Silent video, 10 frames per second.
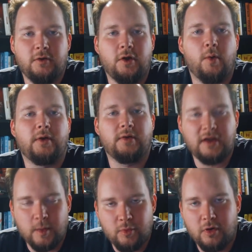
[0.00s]
going on
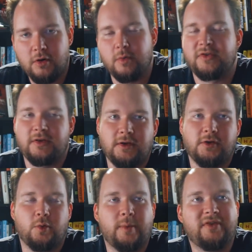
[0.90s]
Gumroad or selling on
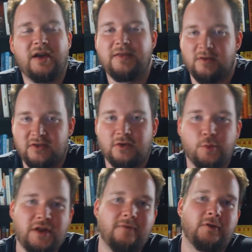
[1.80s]
your website, there's so
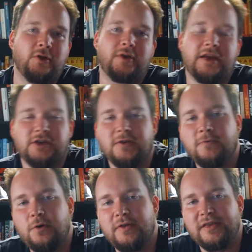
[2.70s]
many different locations
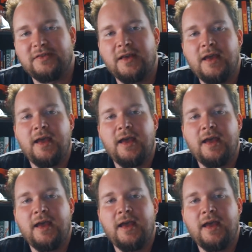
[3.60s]
for this.